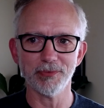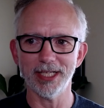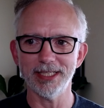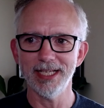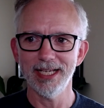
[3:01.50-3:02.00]

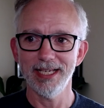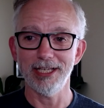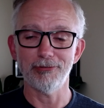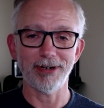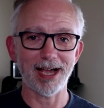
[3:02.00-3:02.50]
when
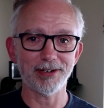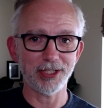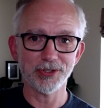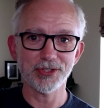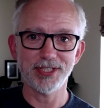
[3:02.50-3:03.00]
in reality
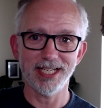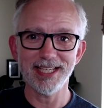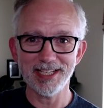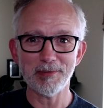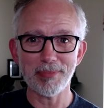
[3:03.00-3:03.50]
you're sitting
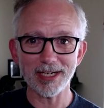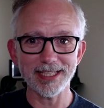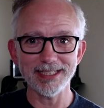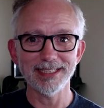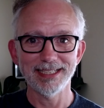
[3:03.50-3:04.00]
in a
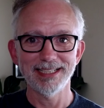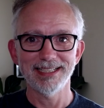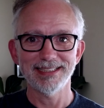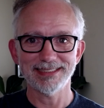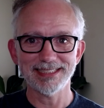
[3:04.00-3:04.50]
bucket
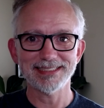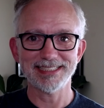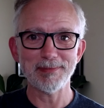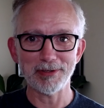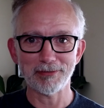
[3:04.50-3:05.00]
that says
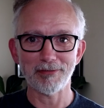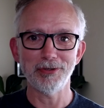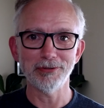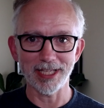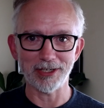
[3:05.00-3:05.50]
skip and
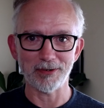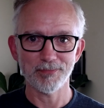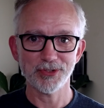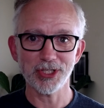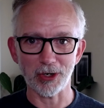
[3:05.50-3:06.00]
review later.
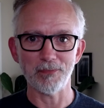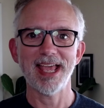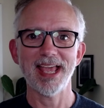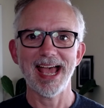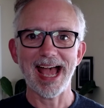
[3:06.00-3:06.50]
So
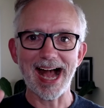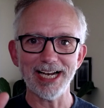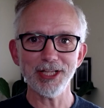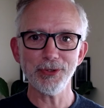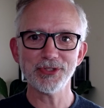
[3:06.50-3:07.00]

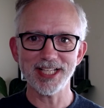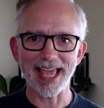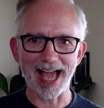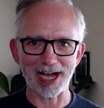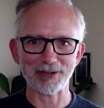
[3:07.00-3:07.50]
how do you
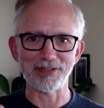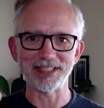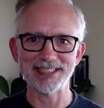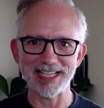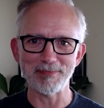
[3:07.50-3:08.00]
stay out of the
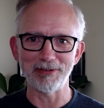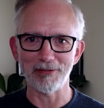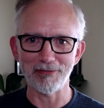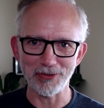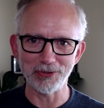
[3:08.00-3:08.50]
skip and
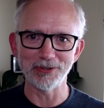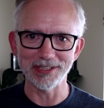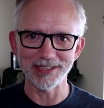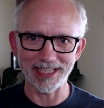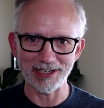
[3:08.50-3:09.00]
review
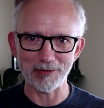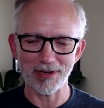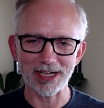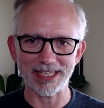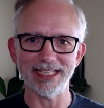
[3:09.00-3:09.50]
later
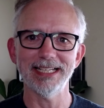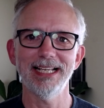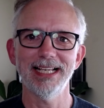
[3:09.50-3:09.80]
bucket?